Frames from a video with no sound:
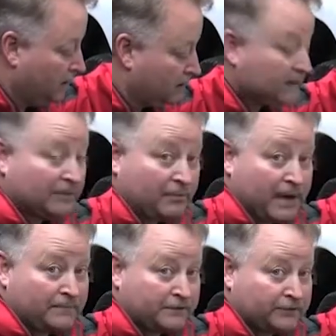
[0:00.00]
it's going to
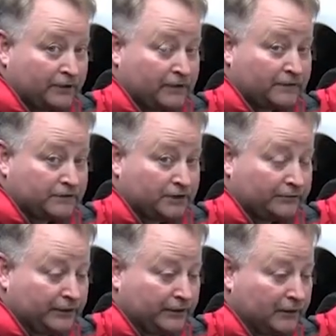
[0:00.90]
pop the circuit on the
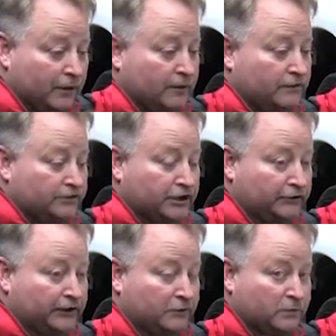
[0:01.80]
generator. The
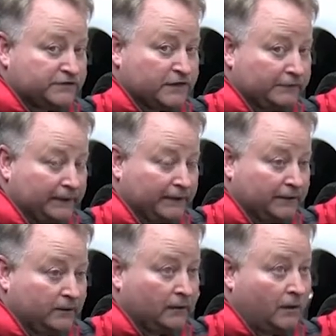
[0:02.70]
generator will stay
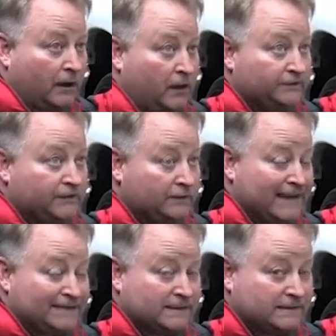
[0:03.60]
running. All of your
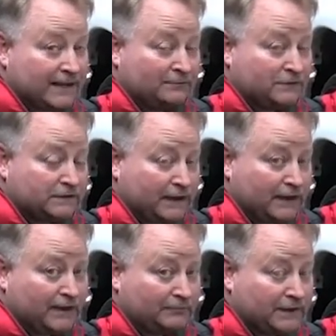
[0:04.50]
lights inside will stay
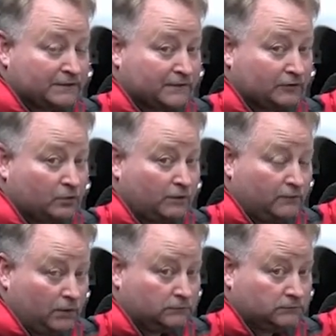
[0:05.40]
on because they're 12
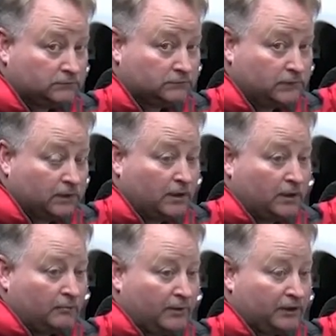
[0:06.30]
volt.
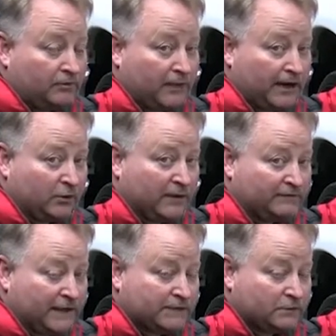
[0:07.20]
But your
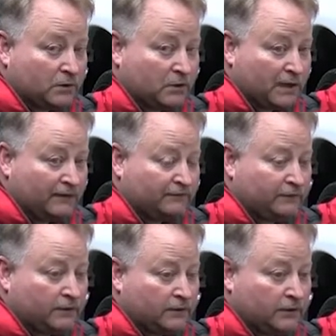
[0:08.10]
microwave lights will go
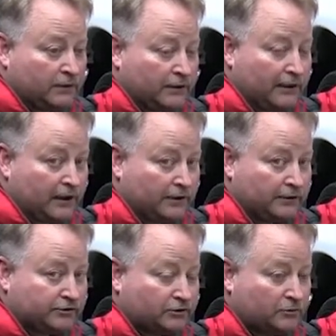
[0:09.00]
off, your air
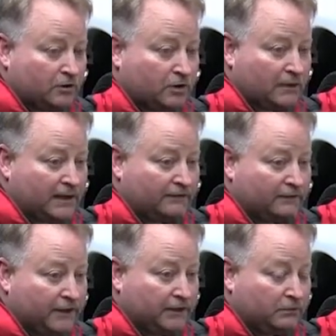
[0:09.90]
conditioner will go
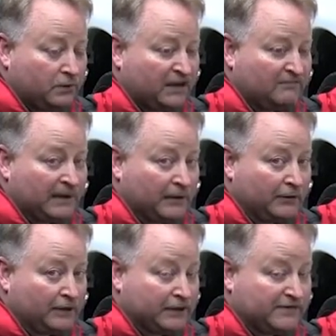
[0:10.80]
off, and you won't have
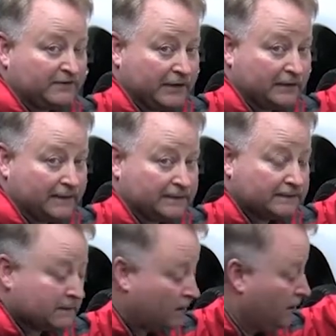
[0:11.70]
power at any of your outlets.